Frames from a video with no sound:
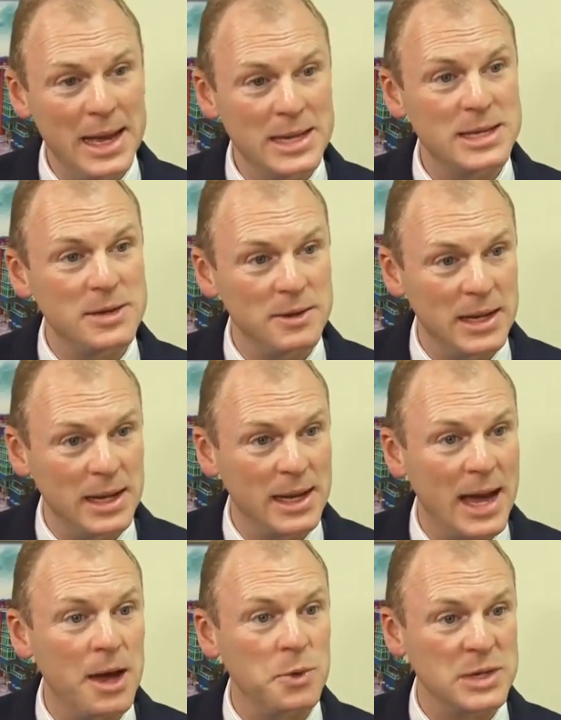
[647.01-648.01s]
is to
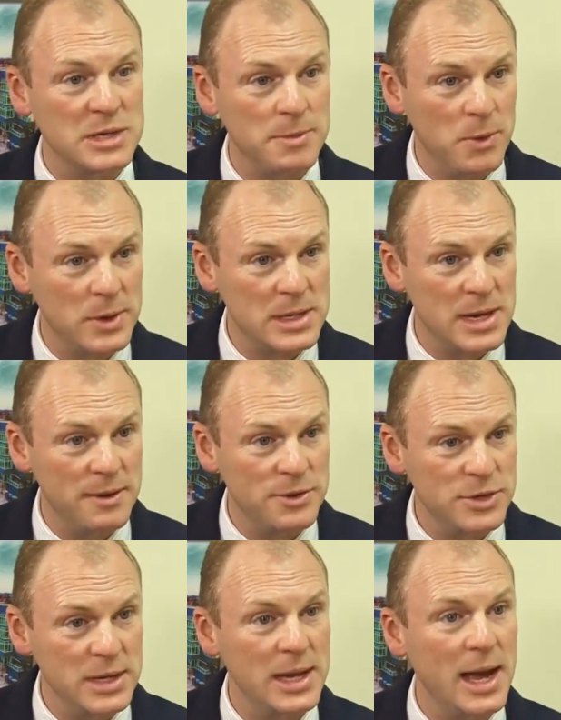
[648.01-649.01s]
think, how do we support the
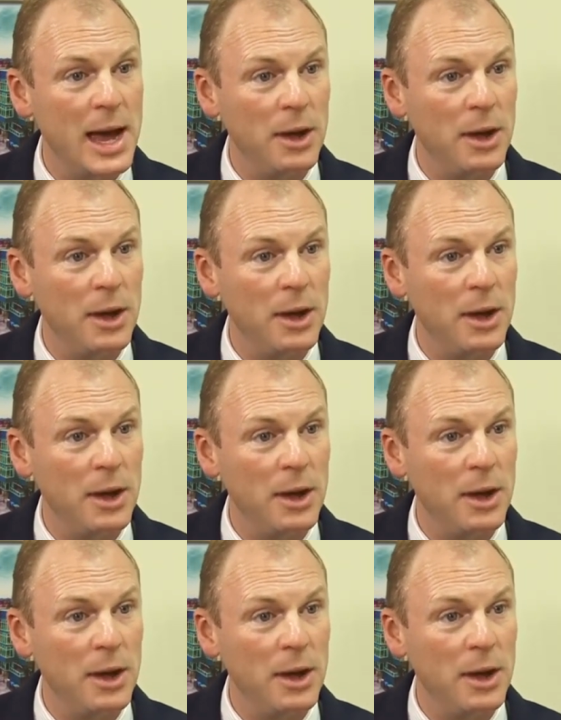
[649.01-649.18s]
territory?